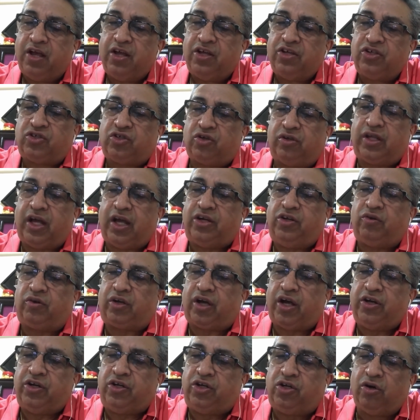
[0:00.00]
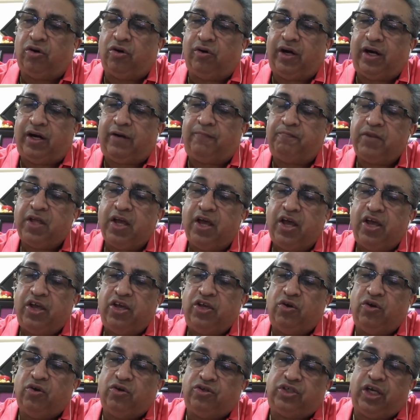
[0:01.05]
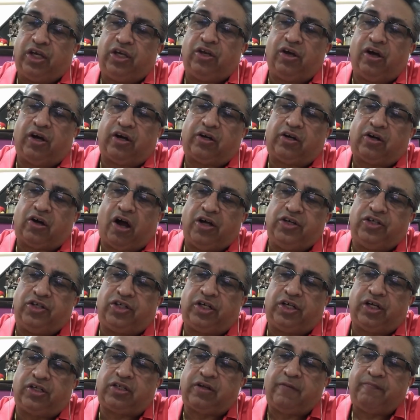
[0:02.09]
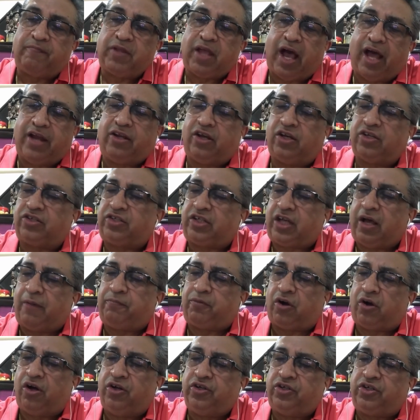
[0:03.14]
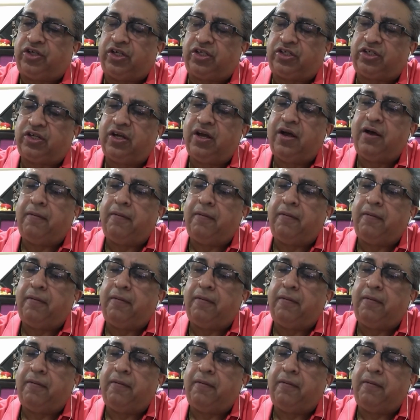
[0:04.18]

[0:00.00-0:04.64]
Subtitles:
so that you can do it using your conscious and your subconscious